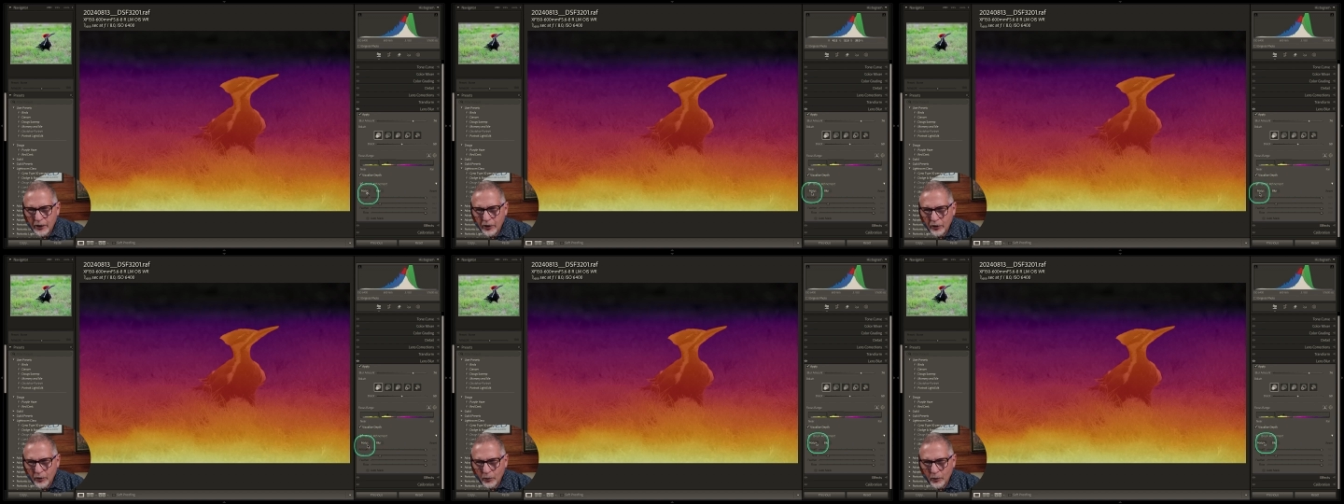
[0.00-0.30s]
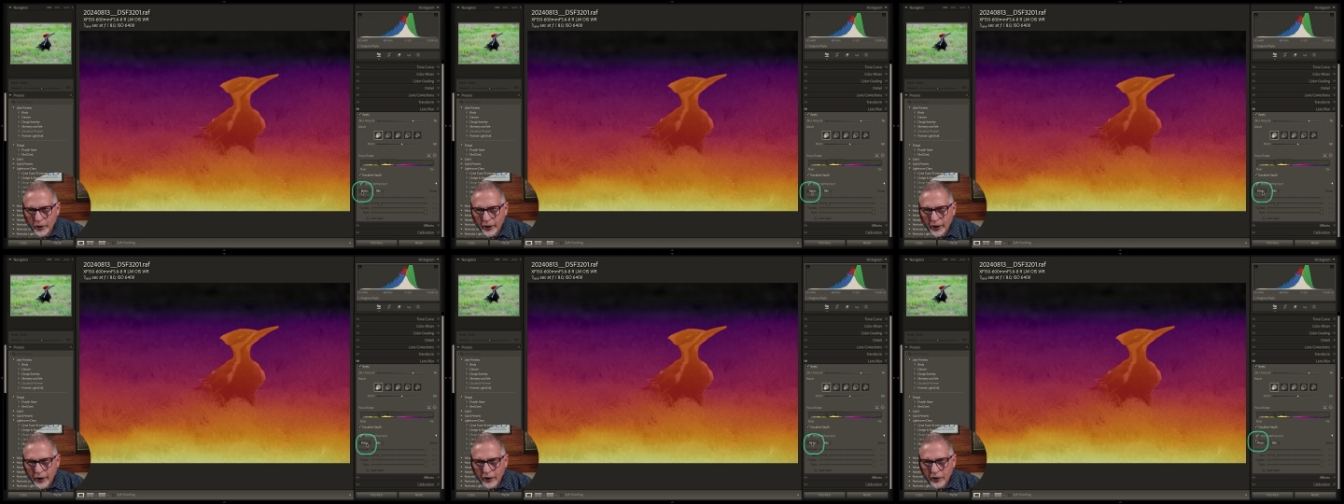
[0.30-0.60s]

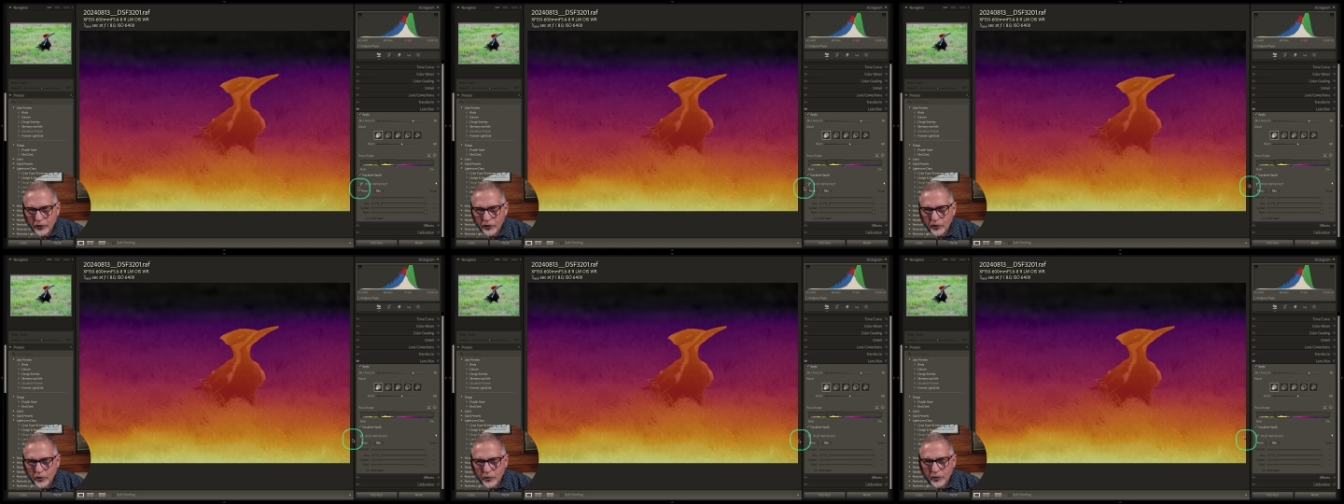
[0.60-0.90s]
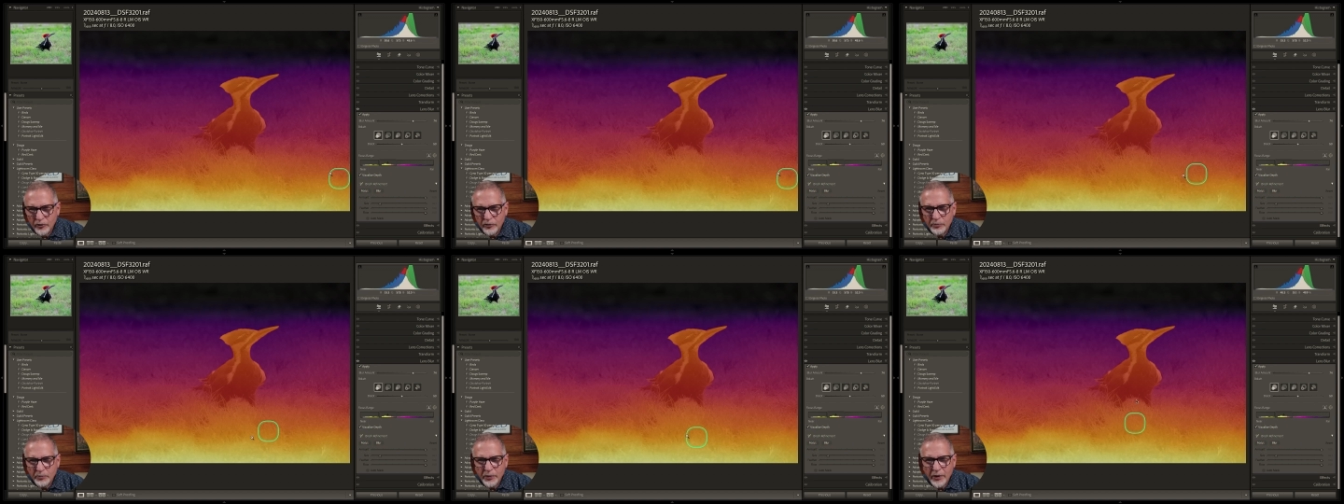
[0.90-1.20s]
here what I can
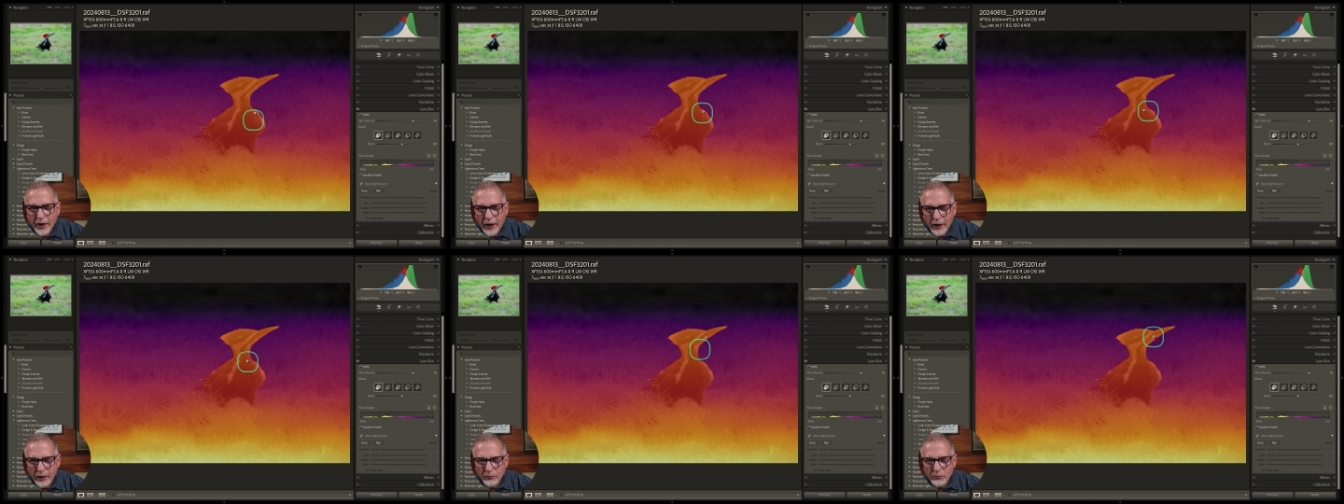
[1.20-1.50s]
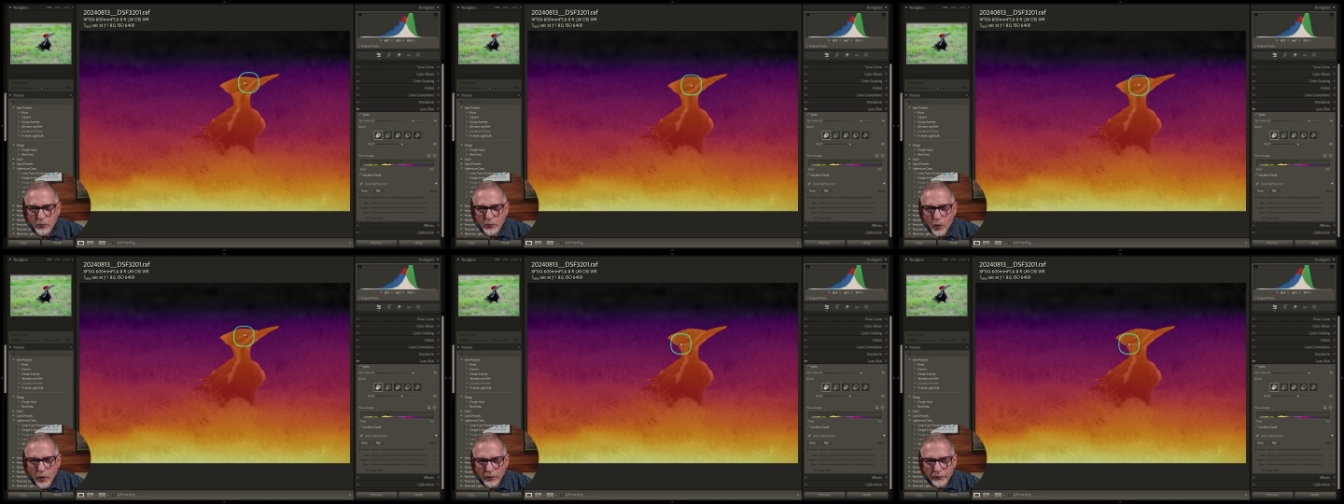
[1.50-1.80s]
do is
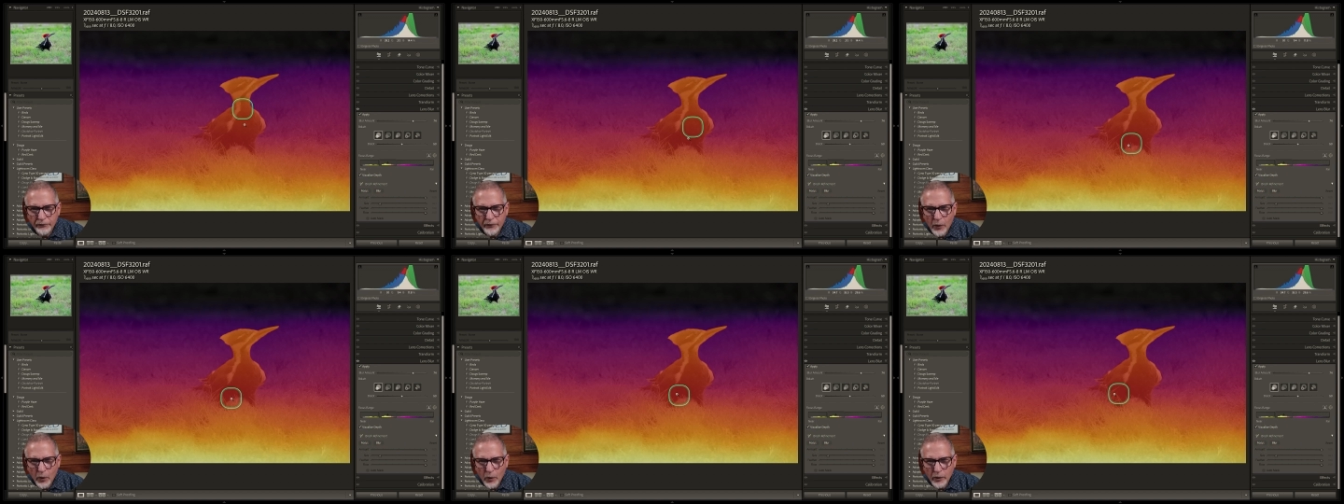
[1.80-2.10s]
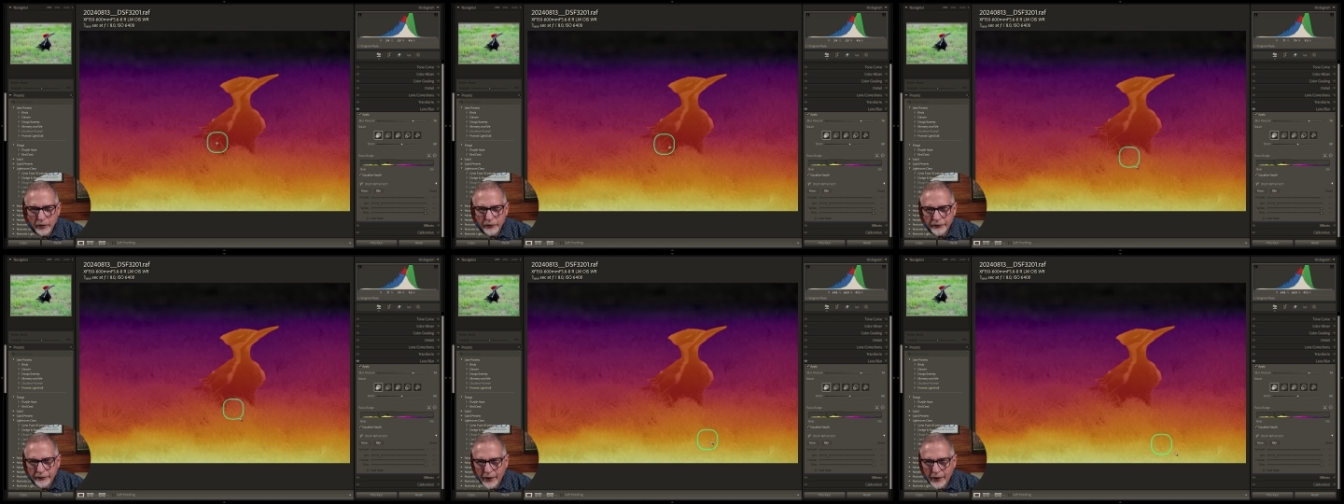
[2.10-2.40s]
paint more
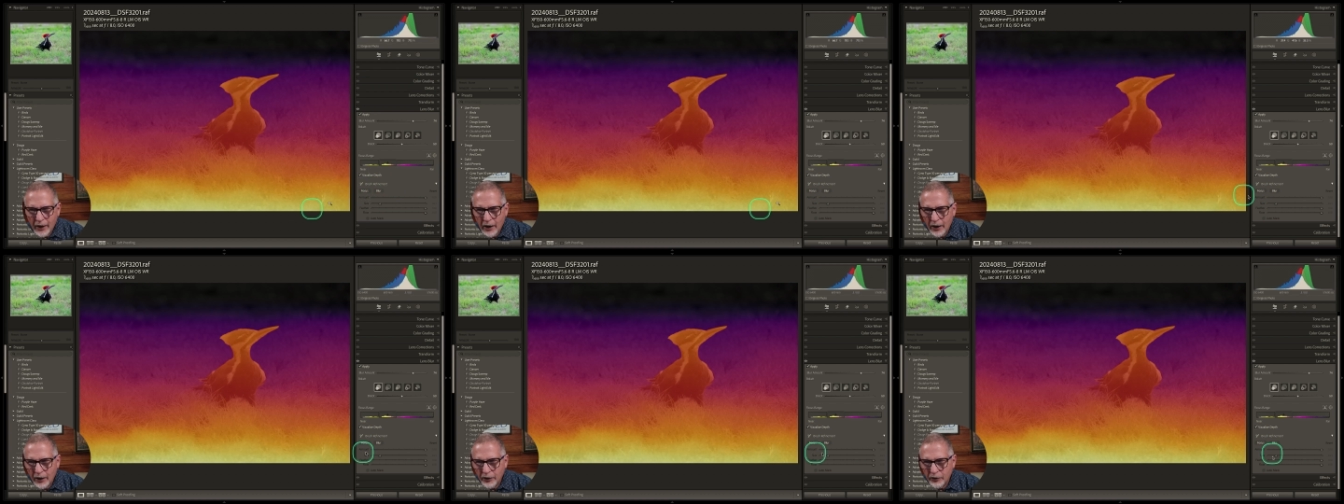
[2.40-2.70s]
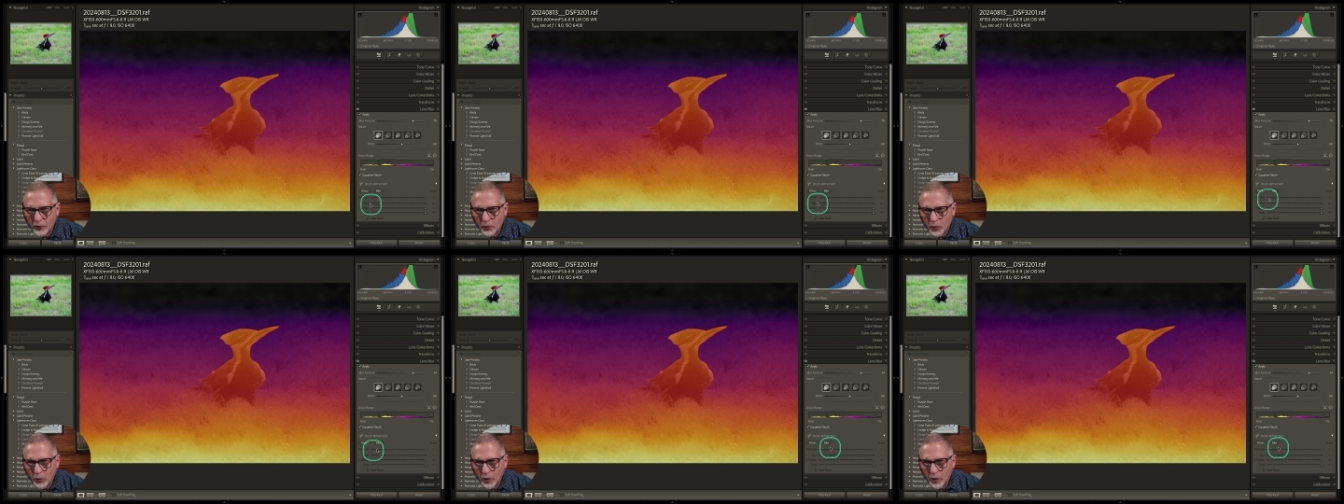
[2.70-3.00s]
focus
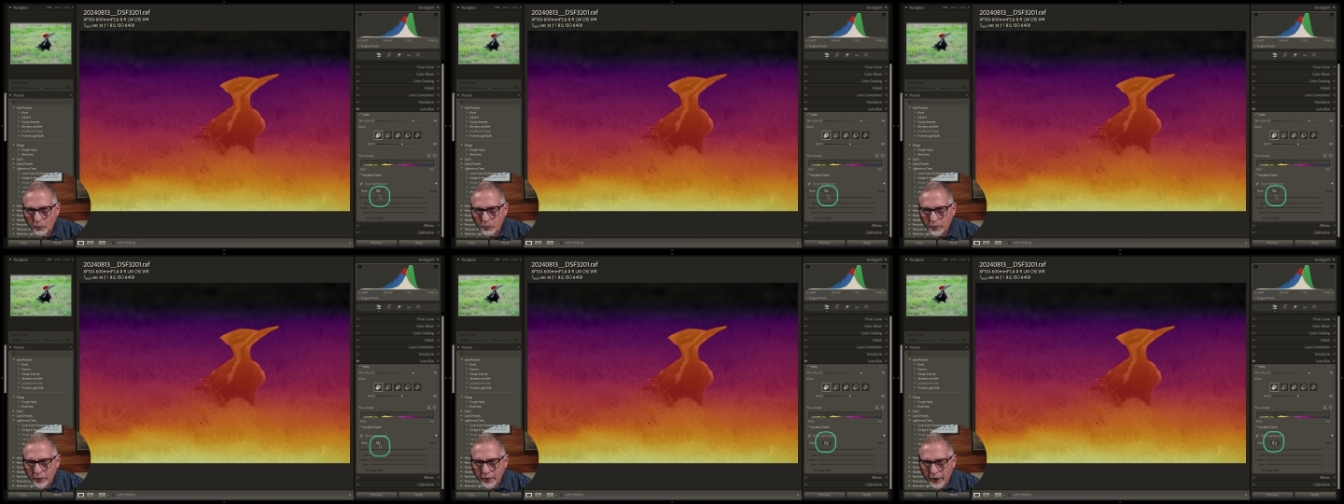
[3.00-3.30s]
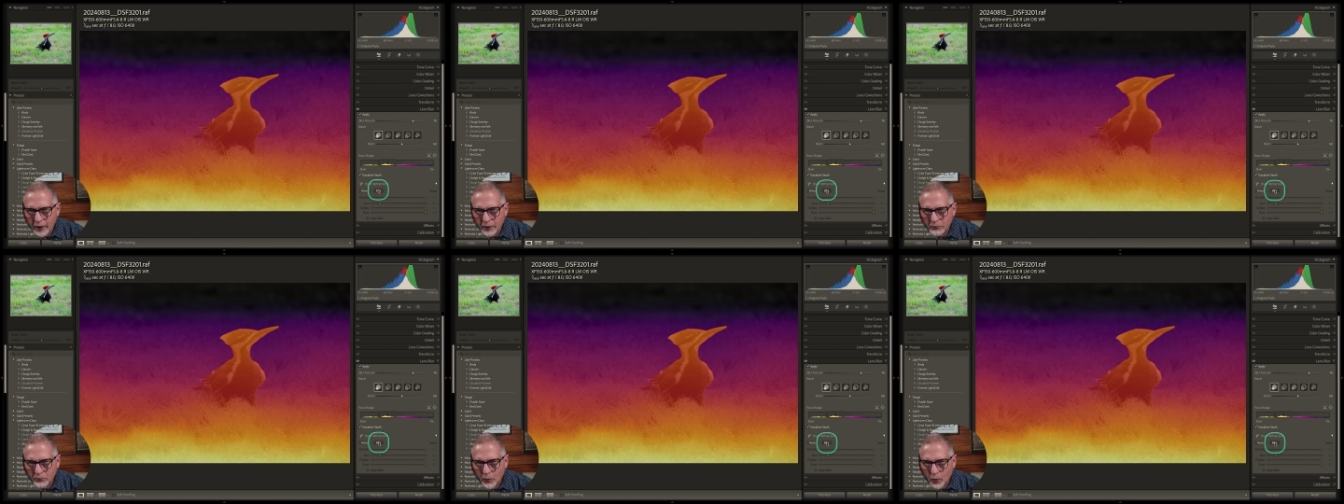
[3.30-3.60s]
on or
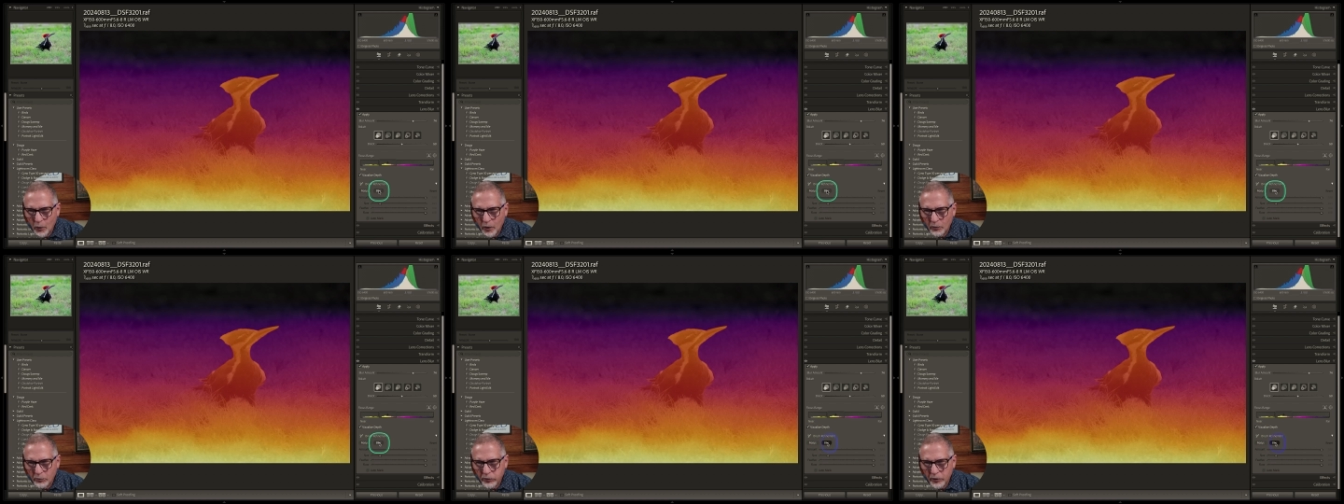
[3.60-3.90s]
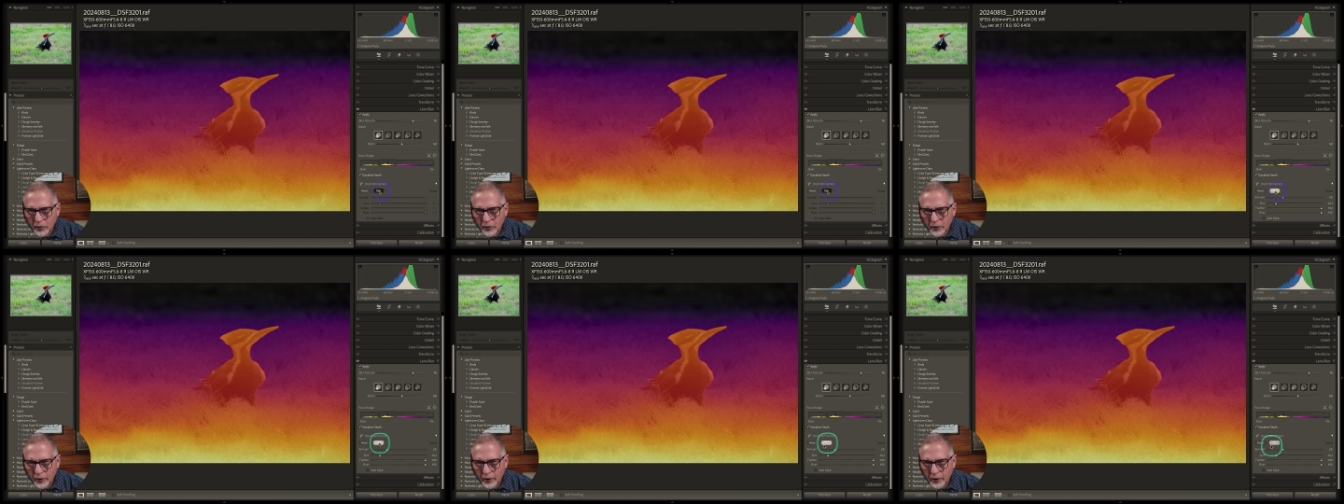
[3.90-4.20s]
paint more
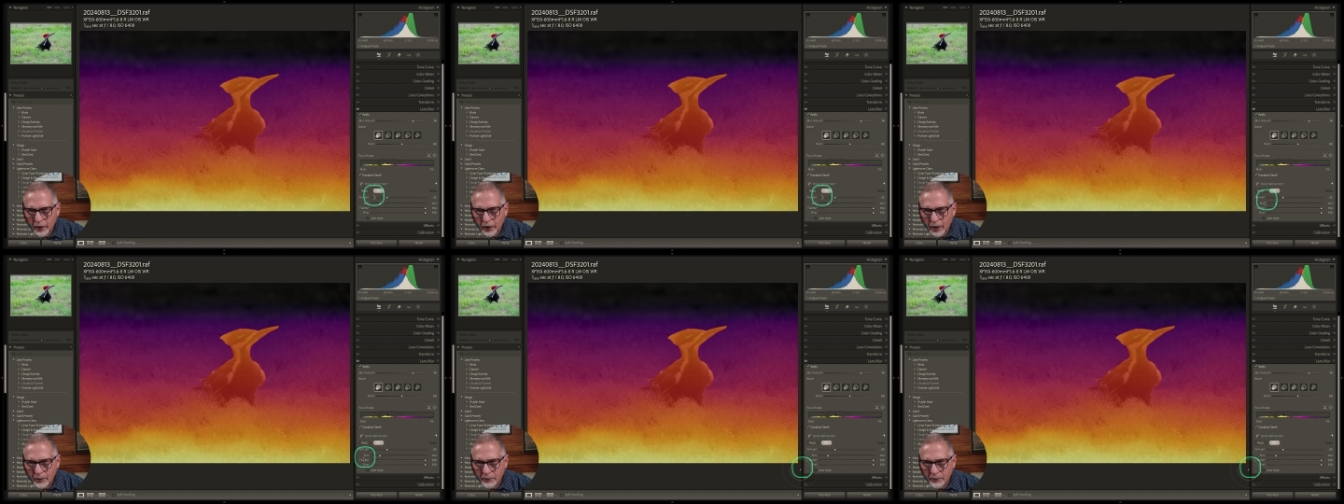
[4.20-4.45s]
blur.